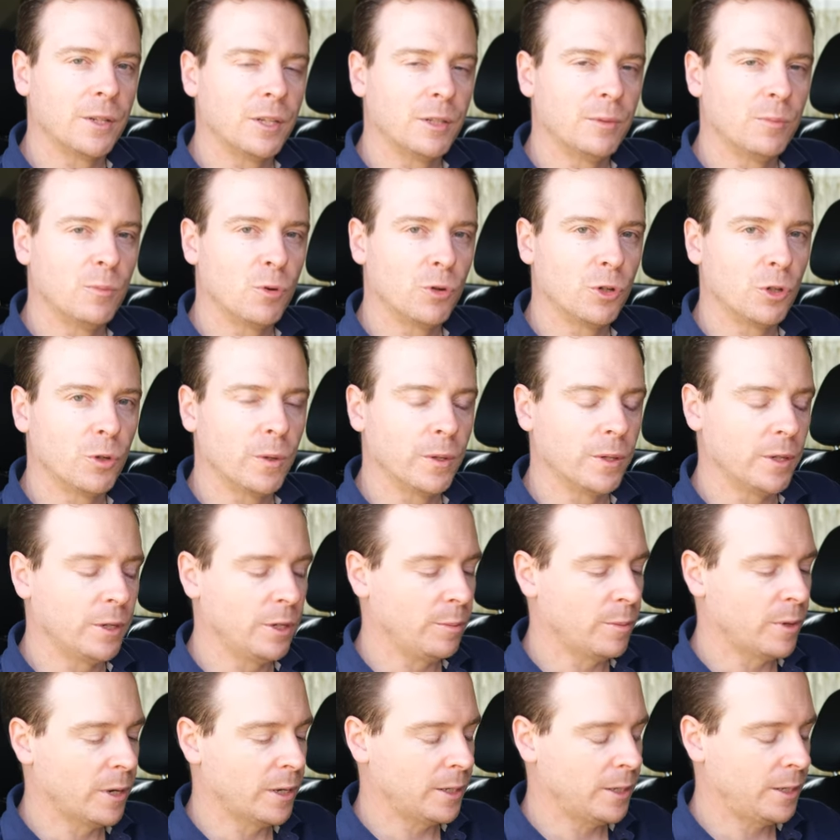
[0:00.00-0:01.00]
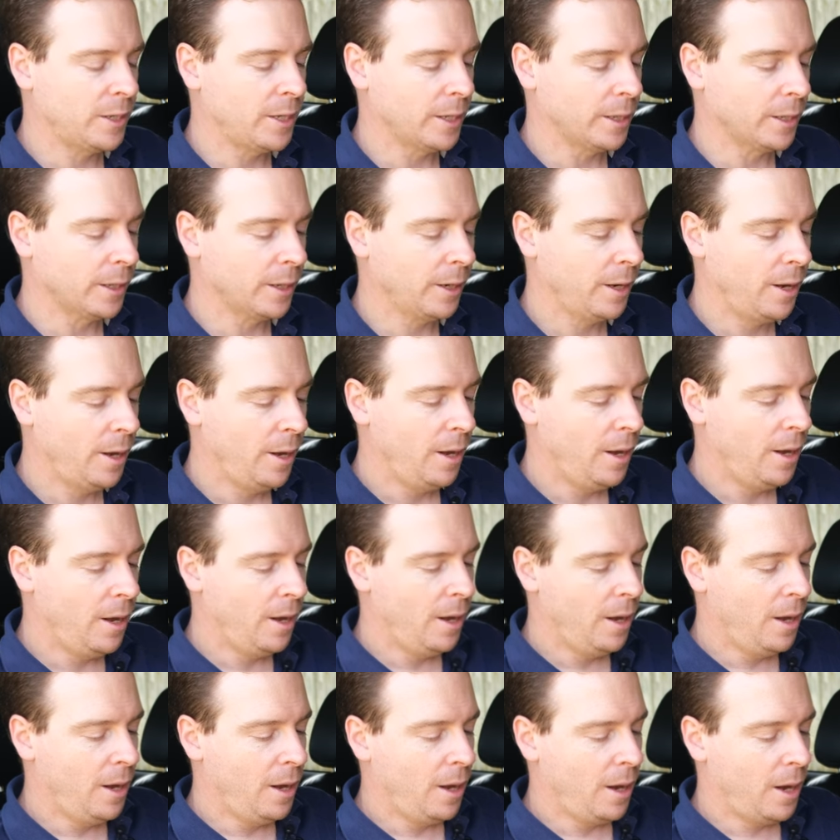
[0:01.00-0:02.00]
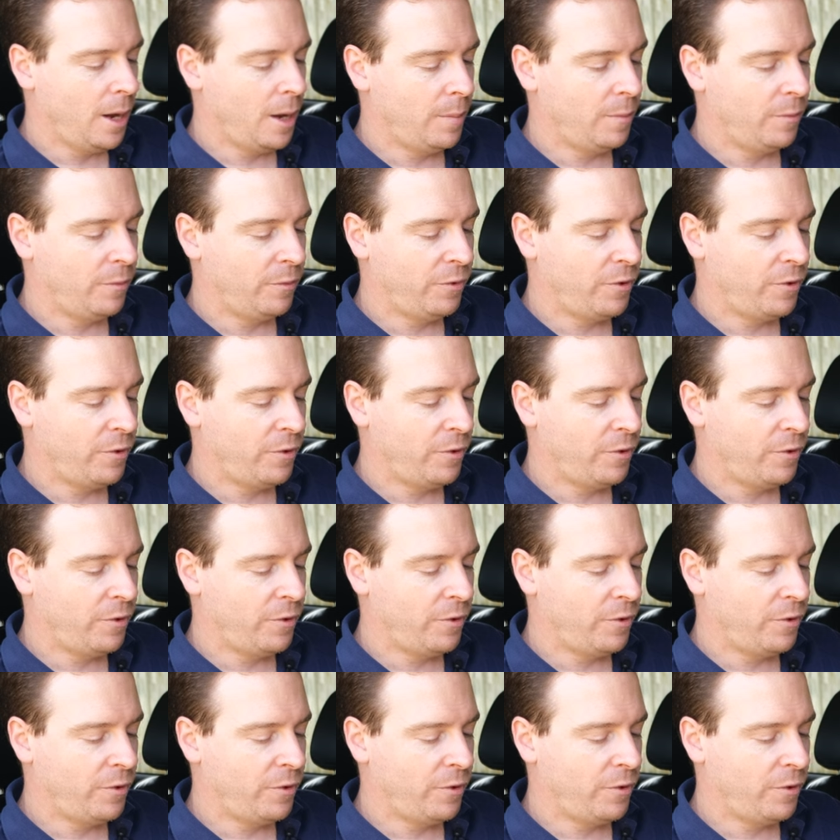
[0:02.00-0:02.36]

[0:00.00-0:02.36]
There's more to it than you might think. Um,